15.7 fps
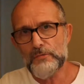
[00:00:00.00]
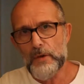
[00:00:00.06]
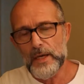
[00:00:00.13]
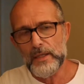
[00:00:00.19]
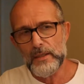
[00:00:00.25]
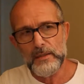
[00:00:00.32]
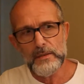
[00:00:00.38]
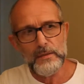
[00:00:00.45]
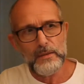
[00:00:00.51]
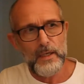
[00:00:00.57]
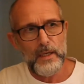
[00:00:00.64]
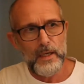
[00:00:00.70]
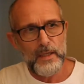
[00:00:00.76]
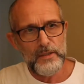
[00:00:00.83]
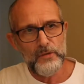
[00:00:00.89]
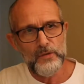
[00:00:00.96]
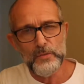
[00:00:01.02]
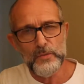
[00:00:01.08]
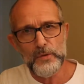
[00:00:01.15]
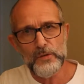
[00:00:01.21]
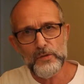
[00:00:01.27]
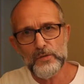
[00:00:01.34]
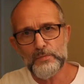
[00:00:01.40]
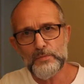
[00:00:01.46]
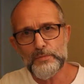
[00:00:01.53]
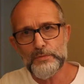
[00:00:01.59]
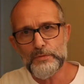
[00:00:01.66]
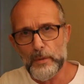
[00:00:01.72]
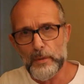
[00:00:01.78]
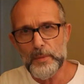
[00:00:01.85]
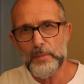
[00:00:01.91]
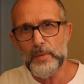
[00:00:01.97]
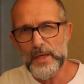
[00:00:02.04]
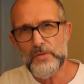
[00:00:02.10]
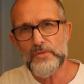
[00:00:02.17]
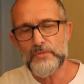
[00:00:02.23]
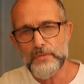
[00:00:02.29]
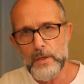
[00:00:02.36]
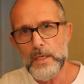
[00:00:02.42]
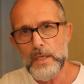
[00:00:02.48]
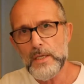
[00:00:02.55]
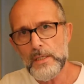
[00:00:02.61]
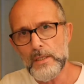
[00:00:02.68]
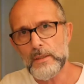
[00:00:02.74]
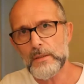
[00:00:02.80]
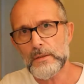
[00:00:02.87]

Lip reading: recognised there was probably 3,